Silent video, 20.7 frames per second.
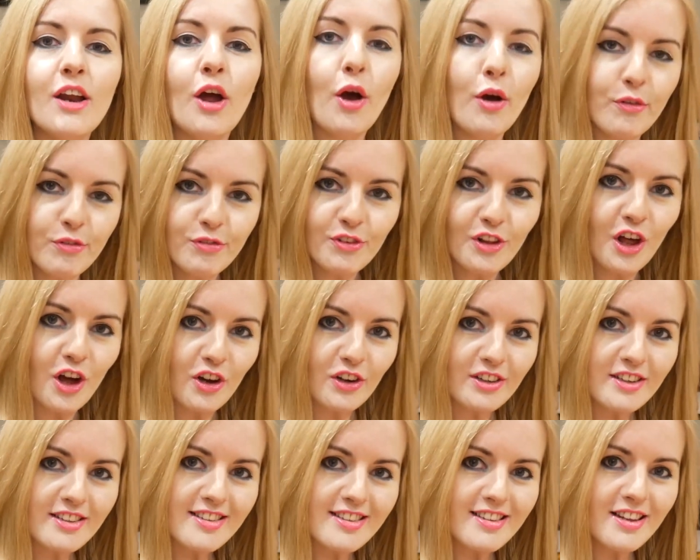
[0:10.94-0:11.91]
of
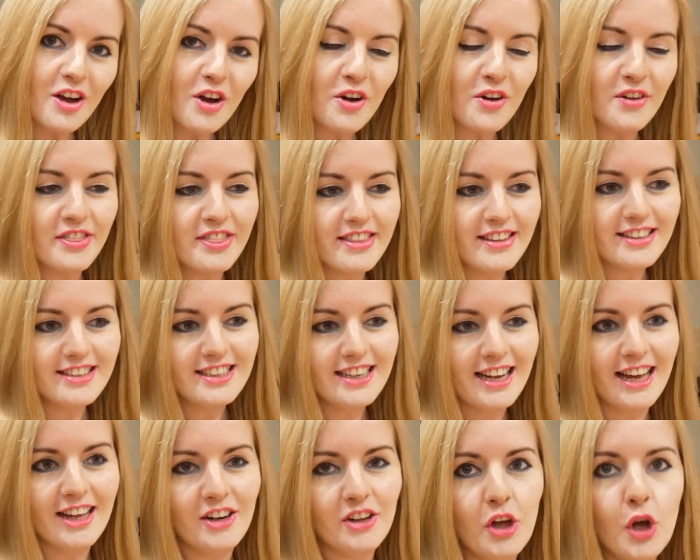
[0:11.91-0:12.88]
vlogs on the
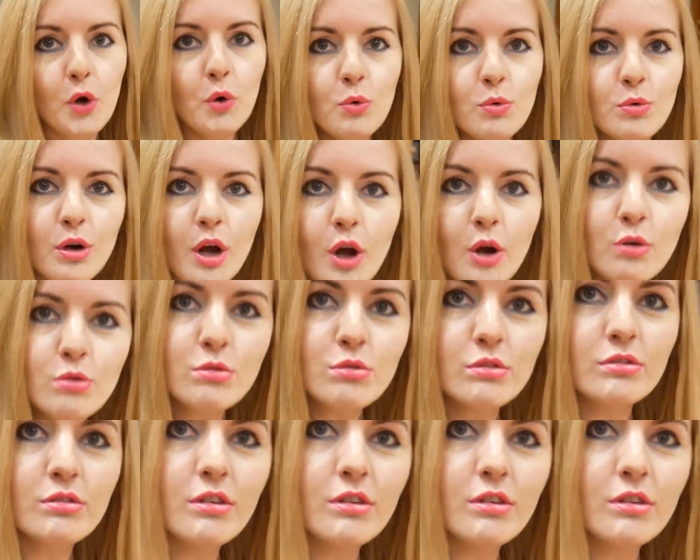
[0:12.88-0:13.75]
channel. Oh,